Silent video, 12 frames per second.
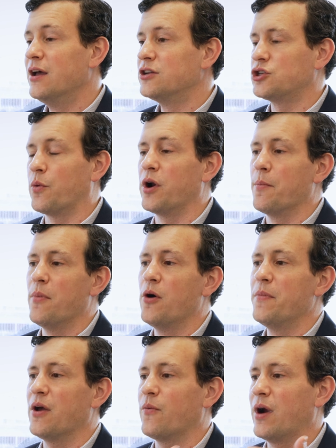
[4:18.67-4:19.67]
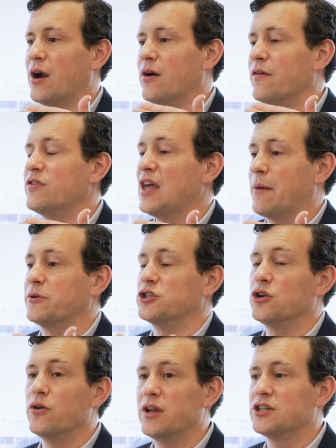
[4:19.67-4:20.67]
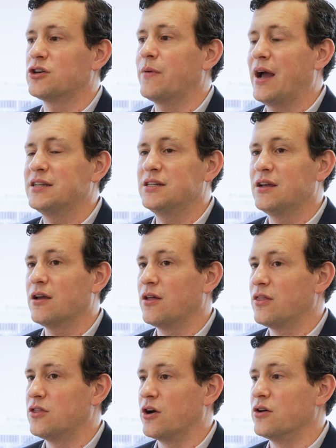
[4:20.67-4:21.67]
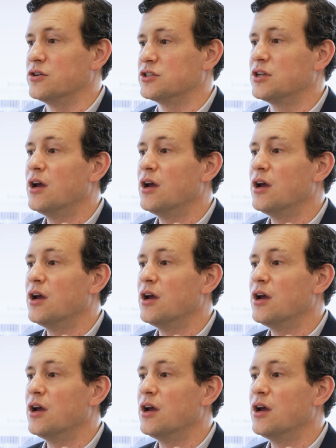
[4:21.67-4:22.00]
So we're in a moment where the opportunity is arising. There